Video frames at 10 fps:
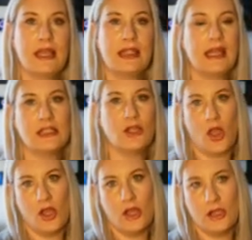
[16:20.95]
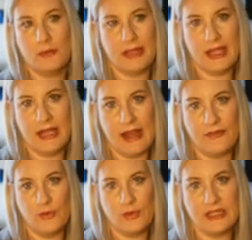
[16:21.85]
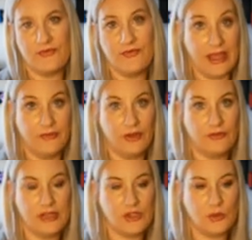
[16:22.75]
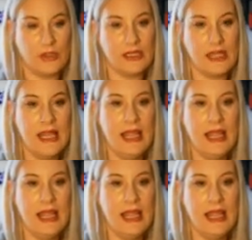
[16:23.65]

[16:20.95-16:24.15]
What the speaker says: It has long been everyone's favorite resort.